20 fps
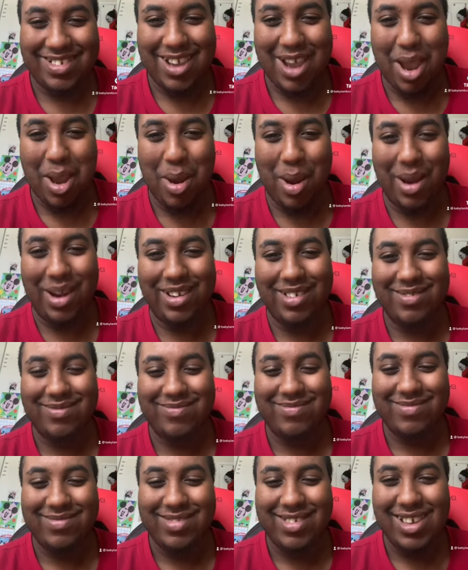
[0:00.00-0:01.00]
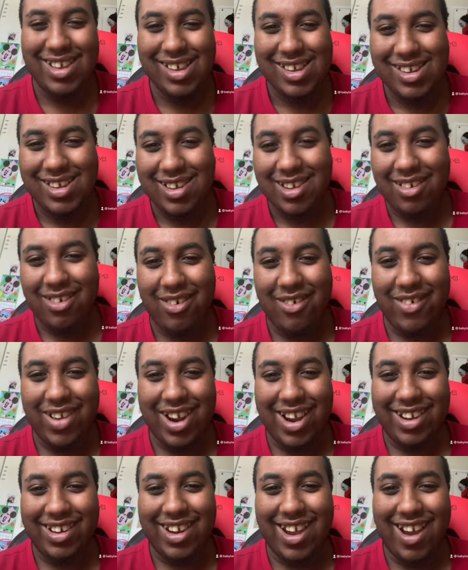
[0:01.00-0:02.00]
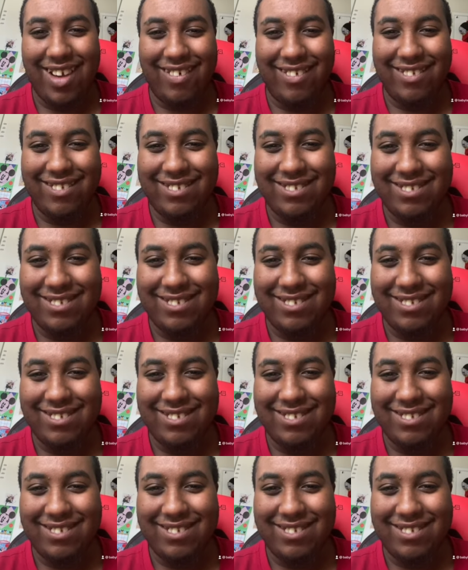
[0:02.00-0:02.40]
All right, who we got now?